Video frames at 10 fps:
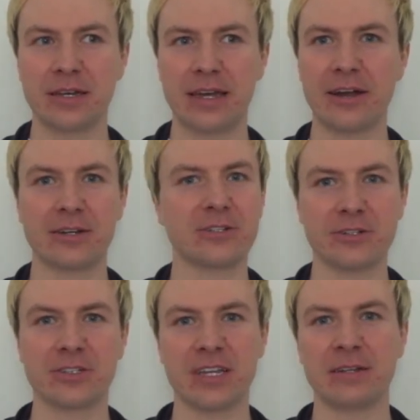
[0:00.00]

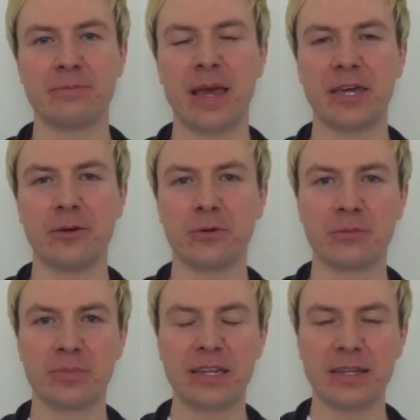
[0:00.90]
characters and make you
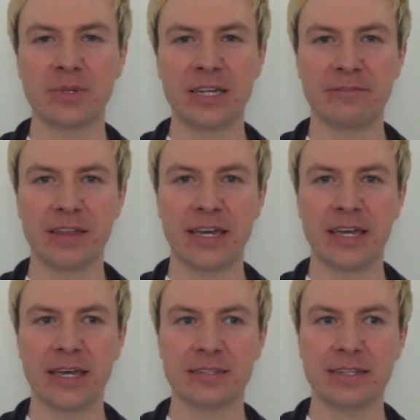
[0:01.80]
completely believe that
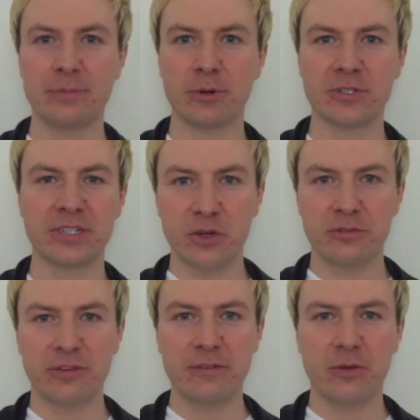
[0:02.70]
he is that person. Your
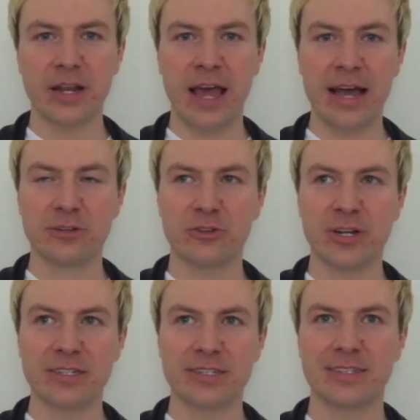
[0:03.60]
favorite
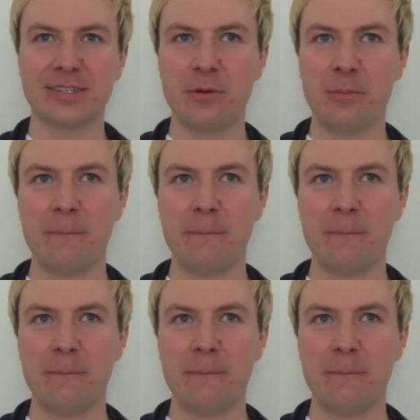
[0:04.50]
actress?